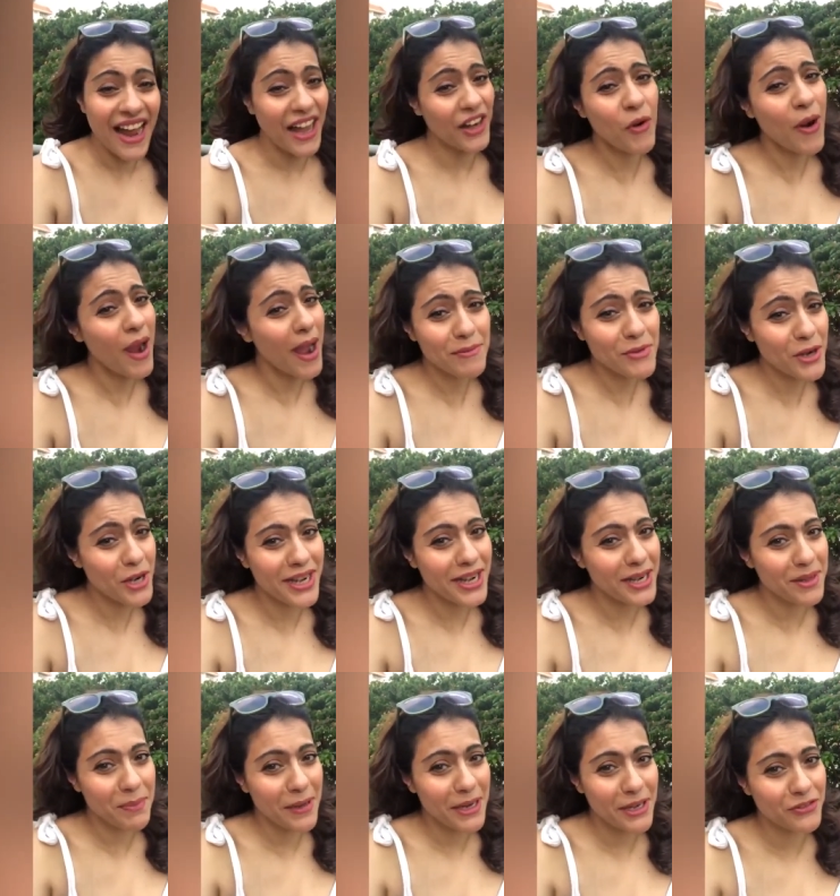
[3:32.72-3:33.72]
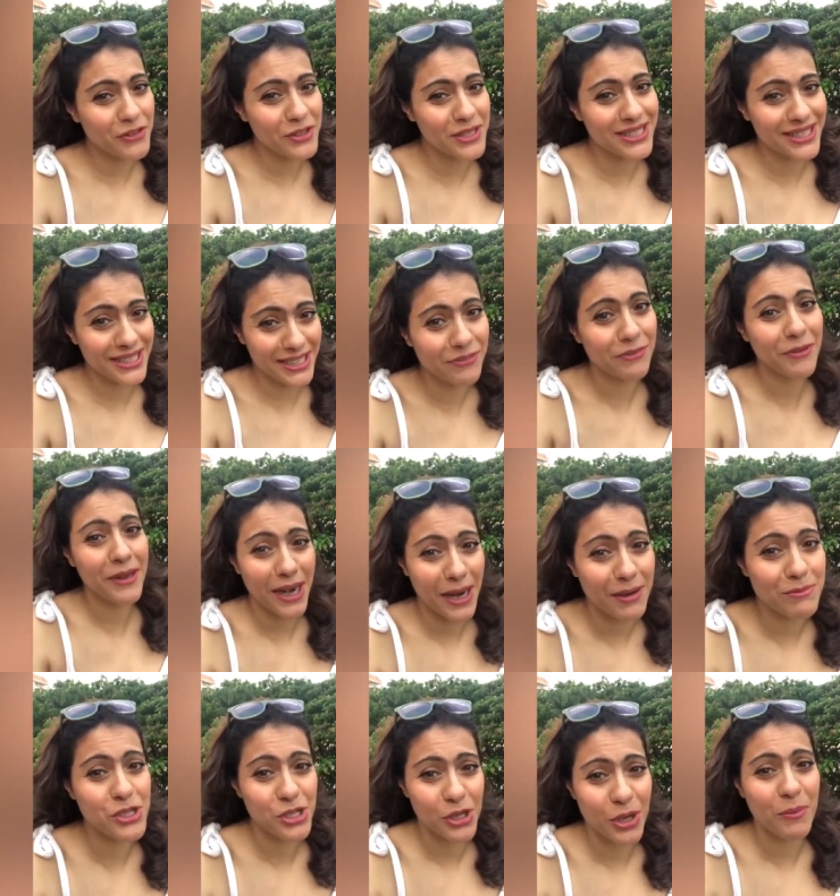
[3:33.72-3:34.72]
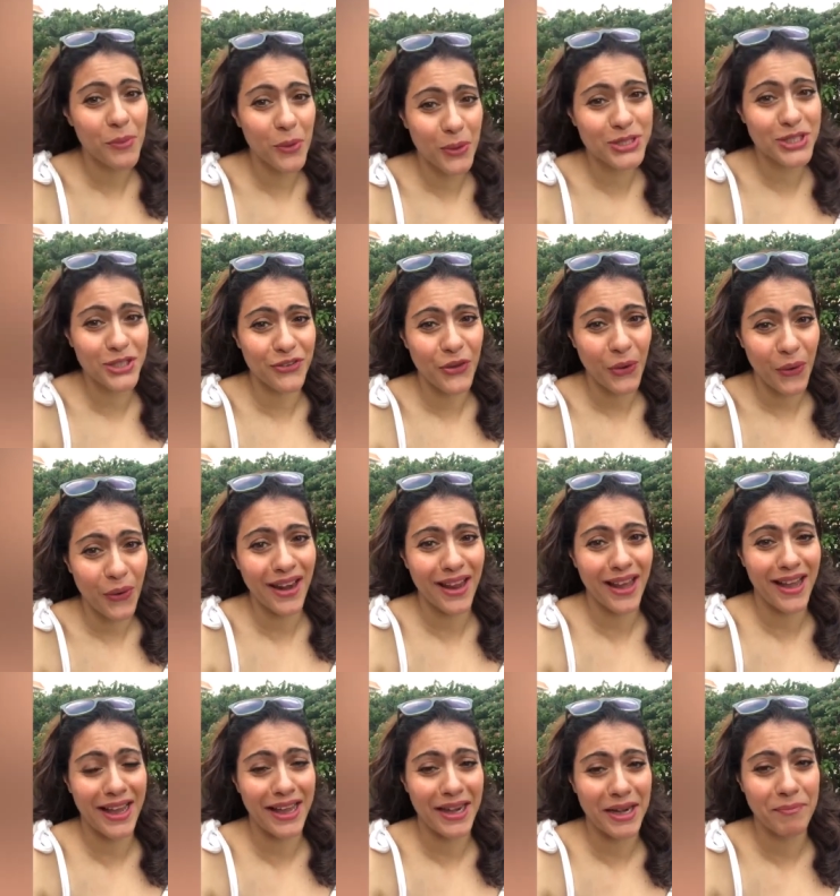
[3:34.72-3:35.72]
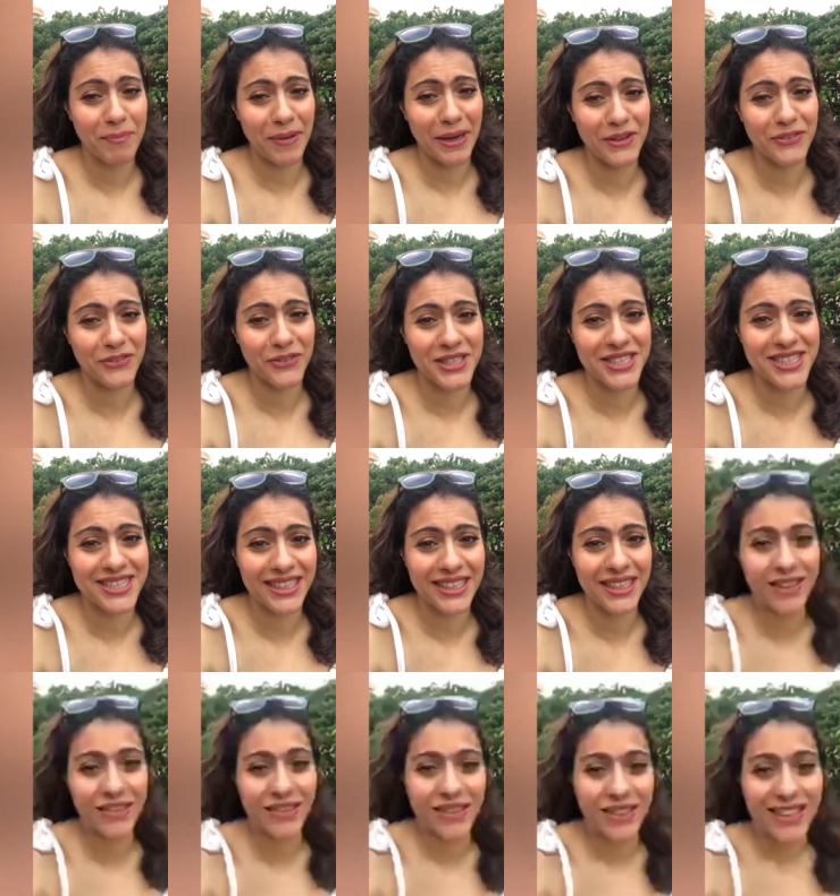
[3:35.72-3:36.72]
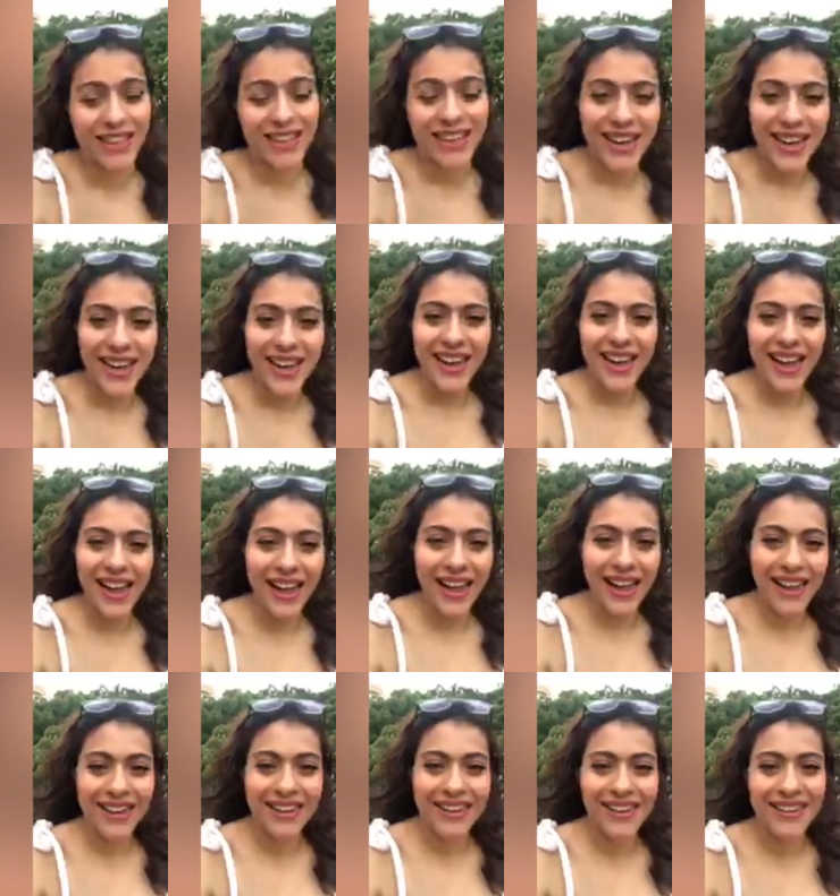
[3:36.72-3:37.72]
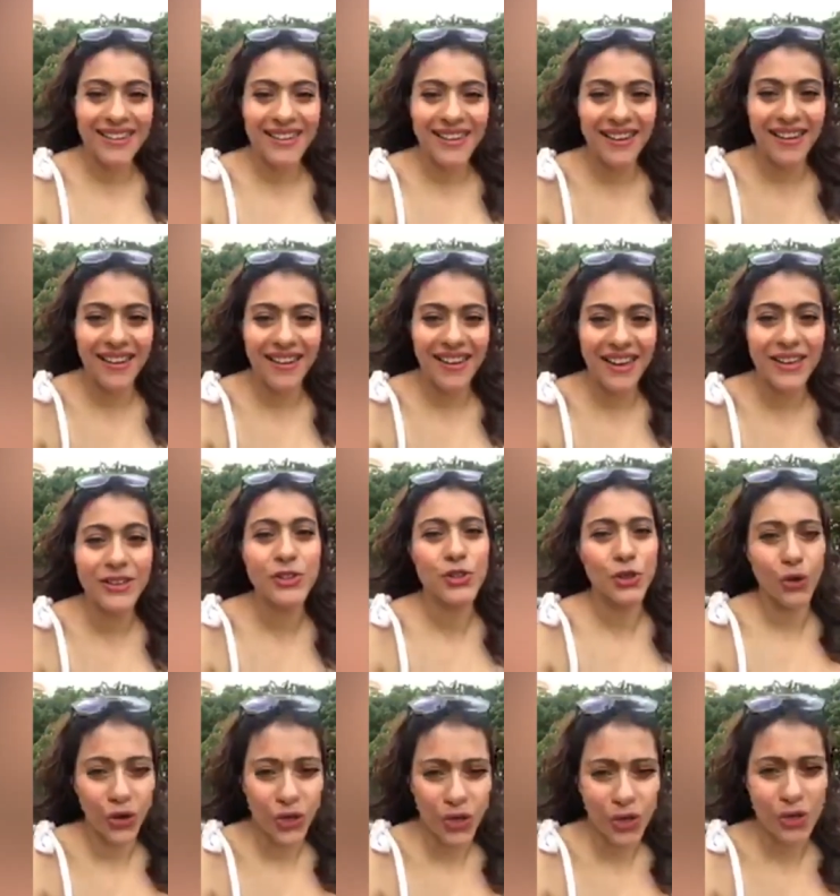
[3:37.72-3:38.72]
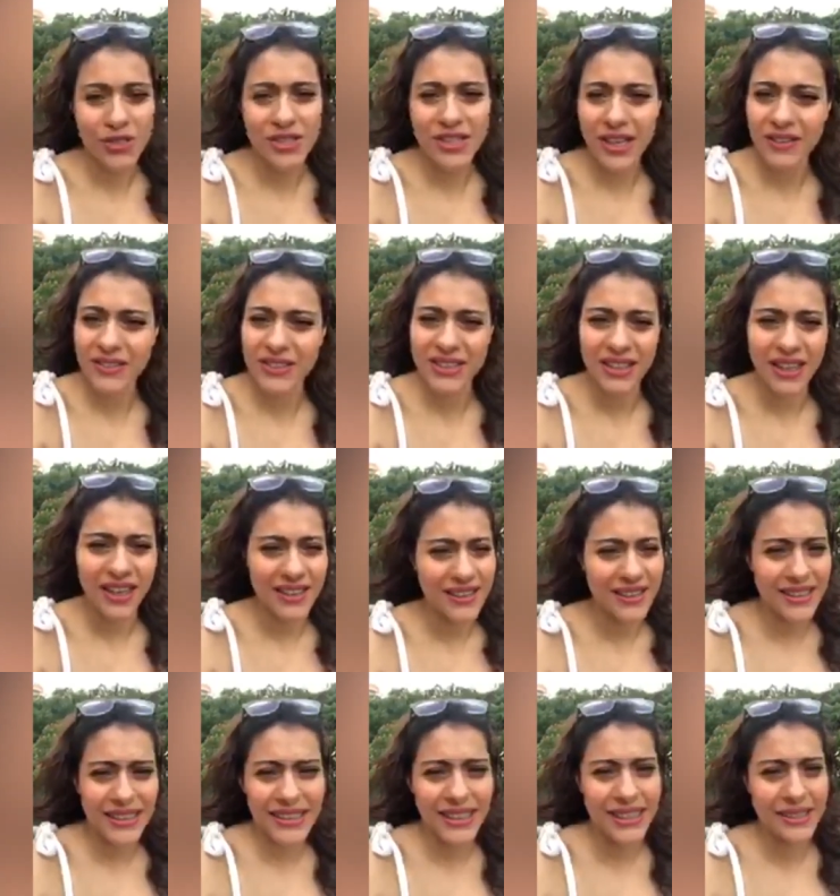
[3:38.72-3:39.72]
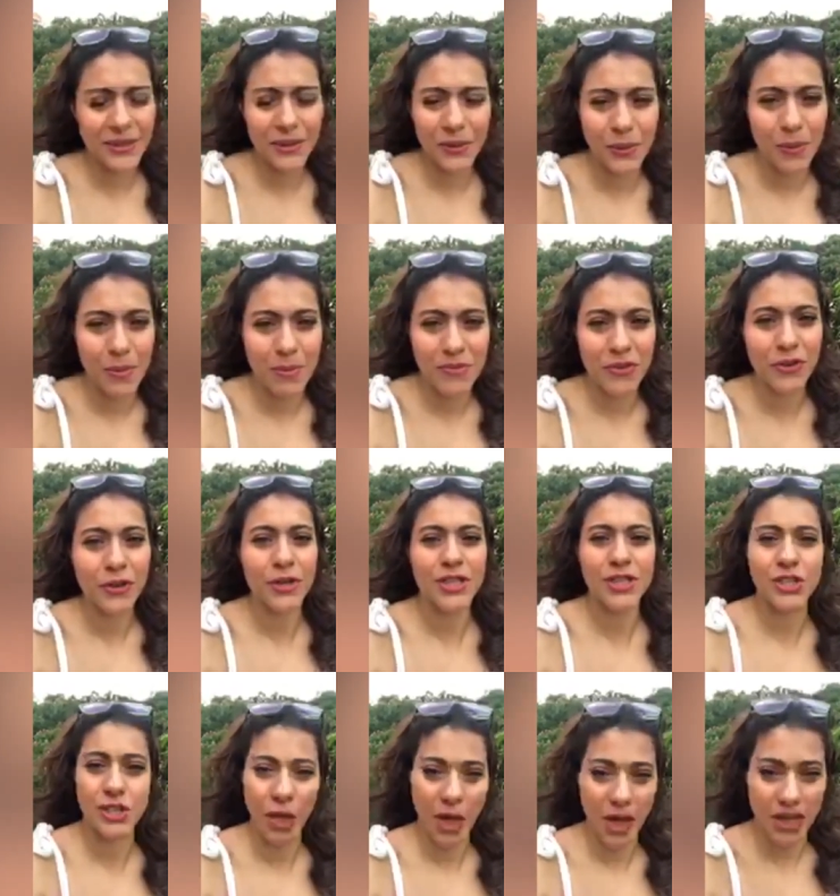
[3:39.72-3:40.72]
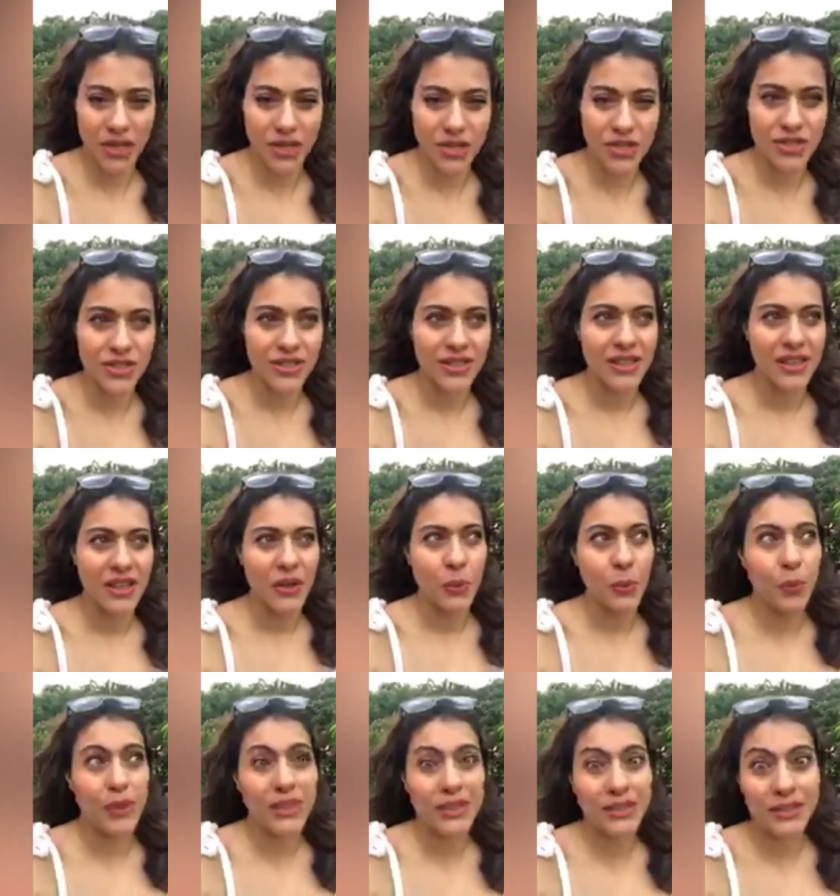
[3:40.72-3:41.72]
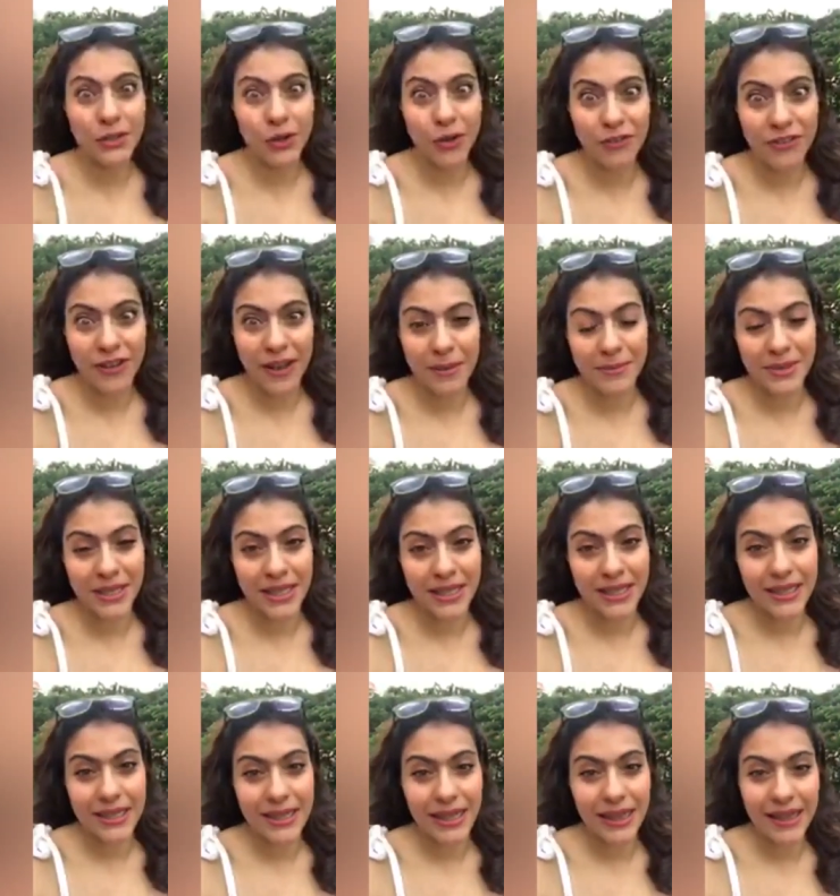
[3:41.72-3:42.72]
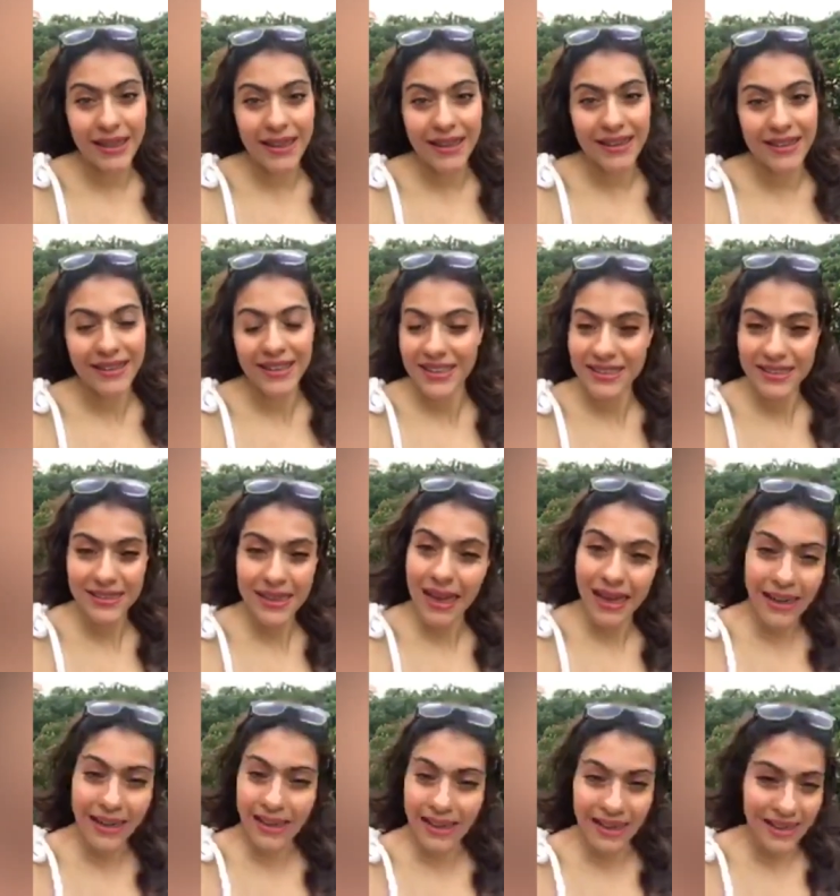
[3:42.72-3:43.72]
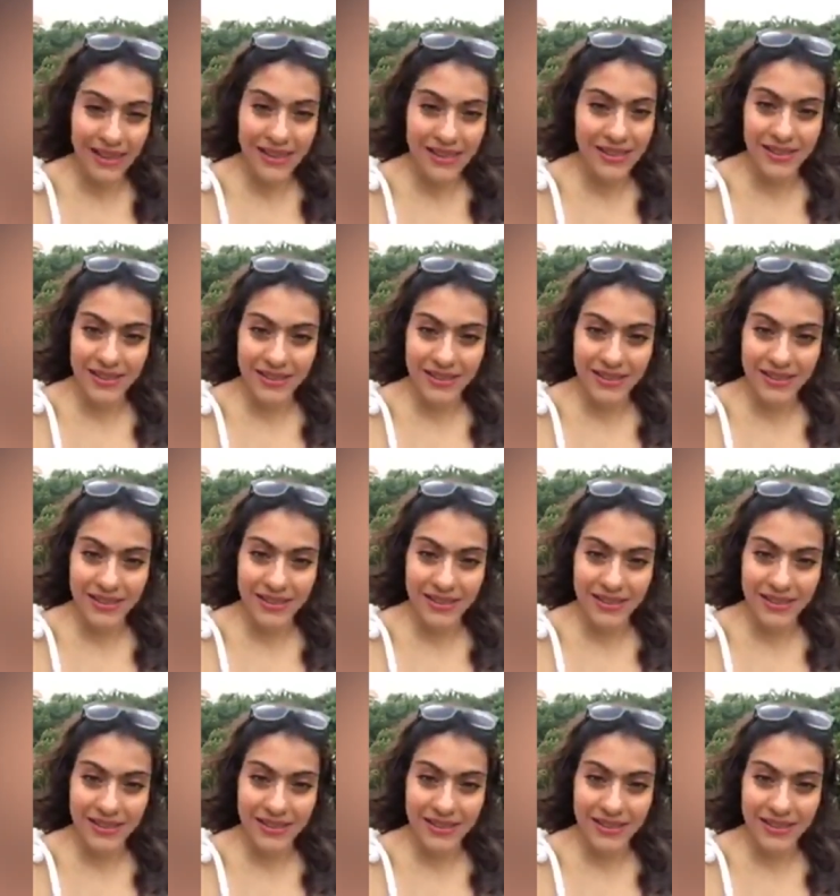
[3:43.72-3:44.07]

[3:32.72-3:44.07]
I know I'm not getting paid for this leave, but I'm sure most of y'all are getting paid for this leave and uh, enjoying yourselves thoroughly at home for a change with your family. And isn't that nice?